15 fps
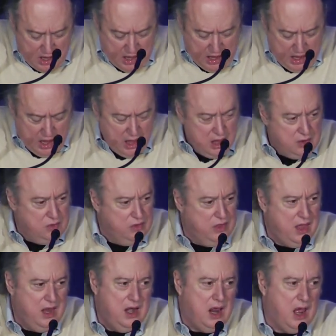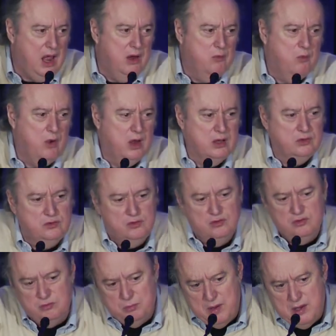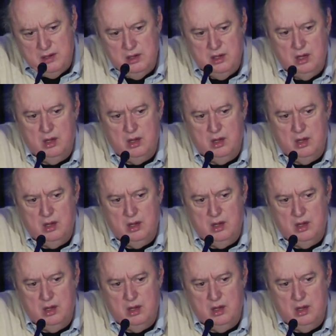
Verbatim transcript: And then I want to spend